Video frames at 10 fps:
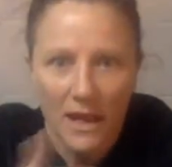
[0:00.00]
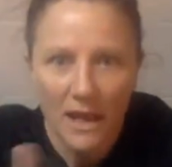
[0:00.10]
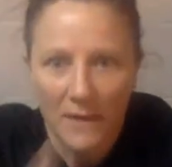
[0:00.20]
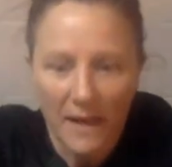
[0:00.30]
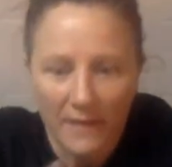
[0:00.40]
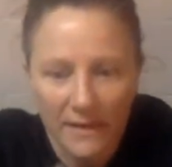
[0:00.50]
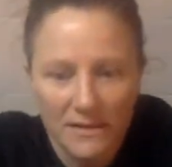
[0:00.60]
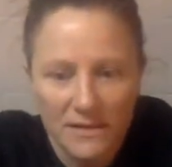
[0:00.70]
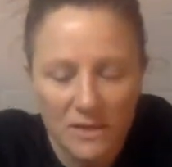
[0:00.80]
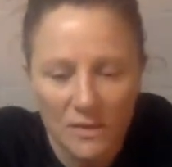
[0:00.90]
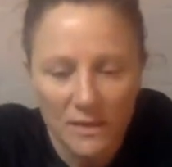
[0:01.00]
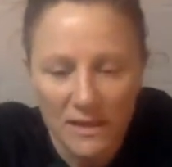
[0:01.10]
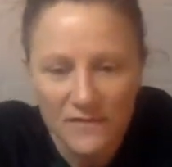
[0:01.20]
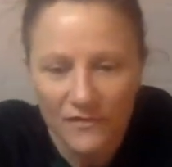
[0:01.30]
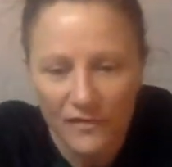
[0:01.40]
And what I like to do
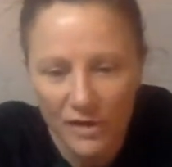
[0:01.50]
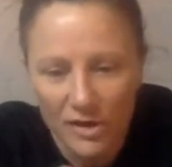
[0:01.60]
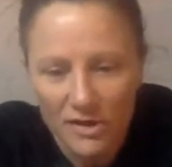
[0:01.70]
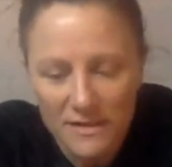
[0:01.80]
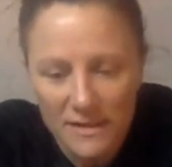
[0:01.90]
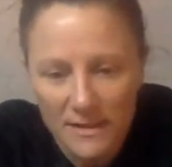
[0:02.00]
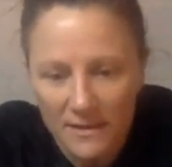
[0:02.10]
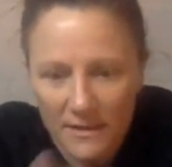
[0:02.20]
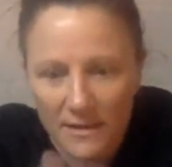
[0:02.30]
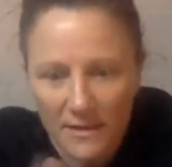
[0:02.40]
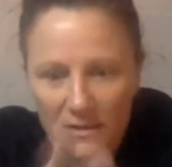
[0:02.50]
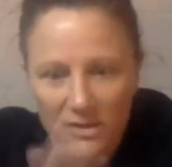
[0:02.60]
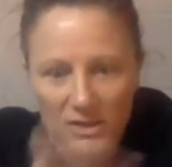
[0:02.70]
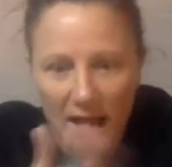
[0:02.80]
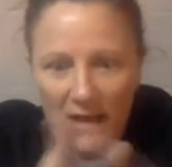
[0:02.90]
is first
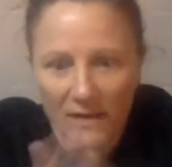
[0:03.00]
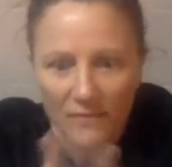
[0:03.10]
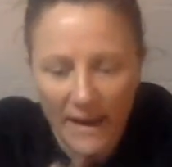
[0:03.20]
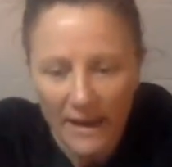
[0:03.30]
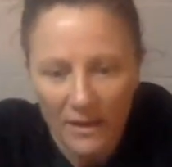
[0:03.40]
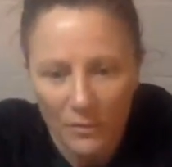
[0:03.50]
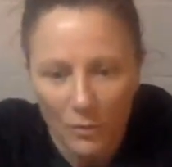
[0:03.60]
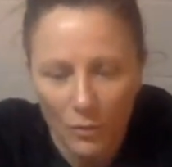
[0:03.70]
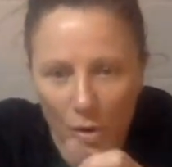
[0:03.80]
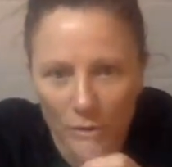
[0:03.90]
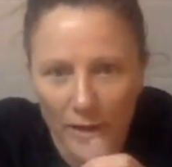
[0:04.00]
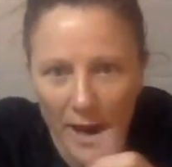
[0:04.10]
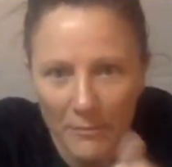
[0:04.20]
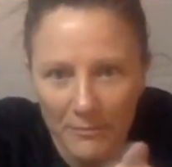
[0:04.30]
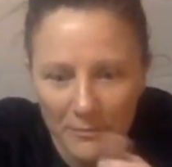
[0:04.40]
just kind of get it rolled
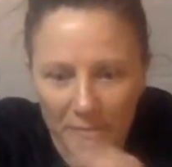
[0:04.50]
up